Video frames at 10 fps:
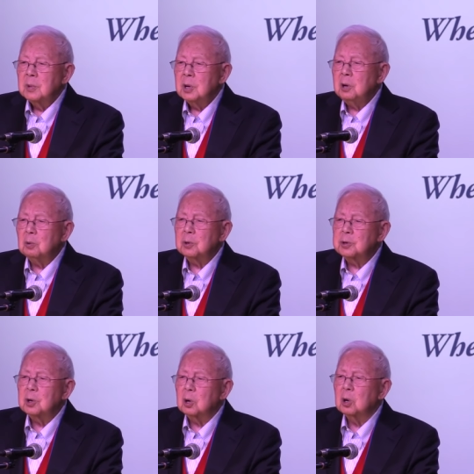He
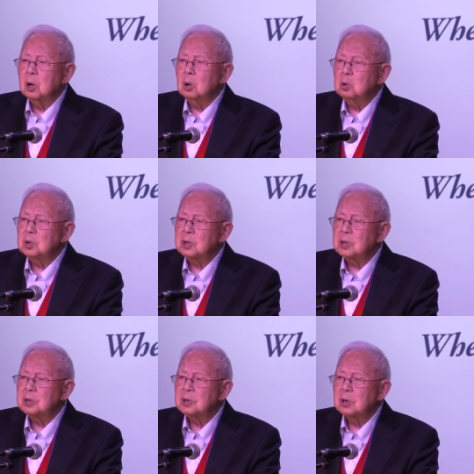was the
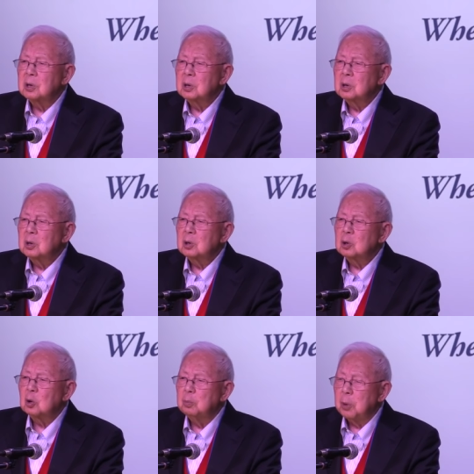closest
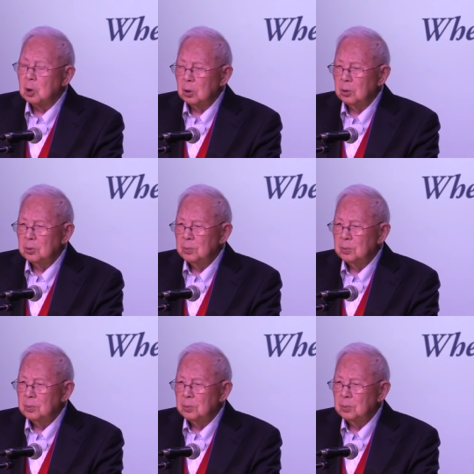to Paul.